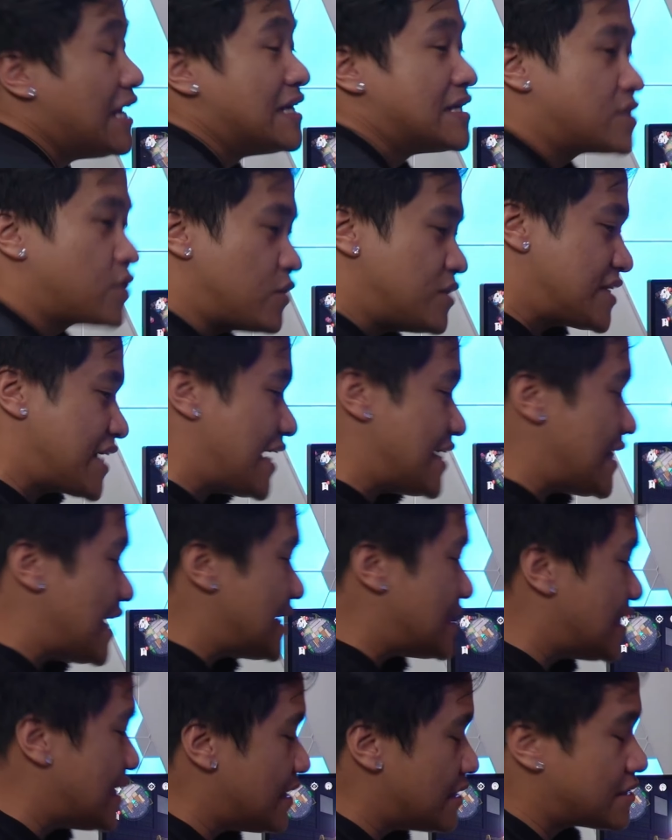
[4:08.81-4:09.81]
So it's kind of
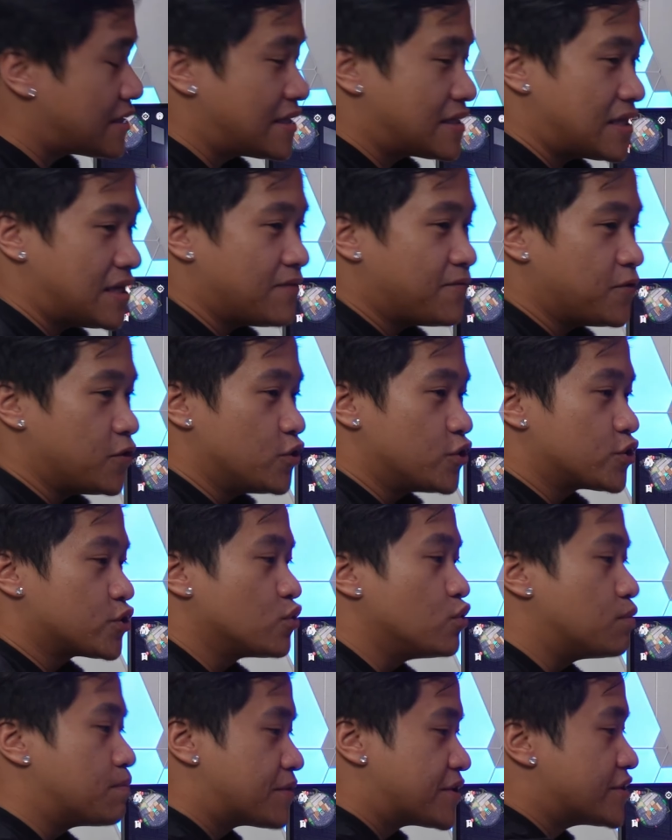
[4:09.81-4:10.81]
ideal that if you're
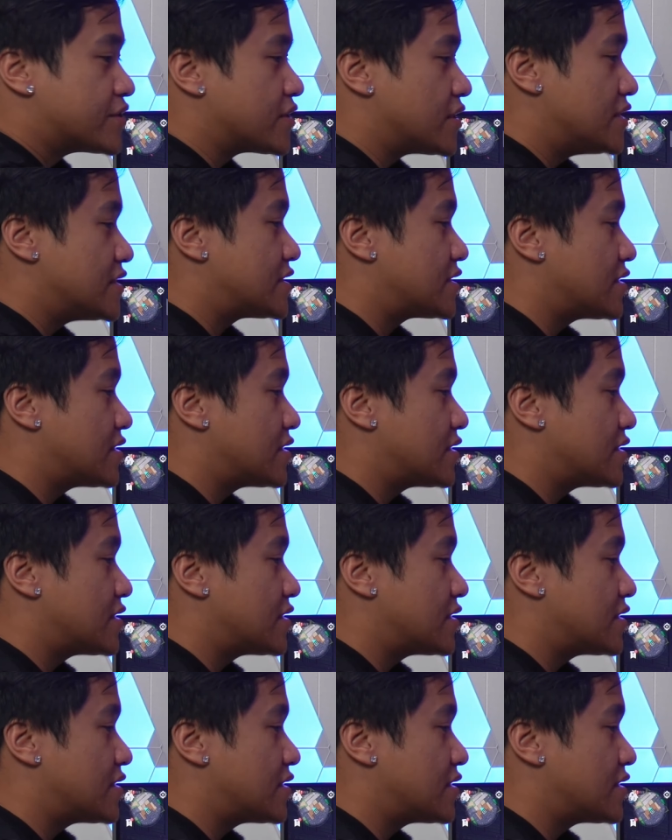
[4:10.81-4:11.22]
two persons,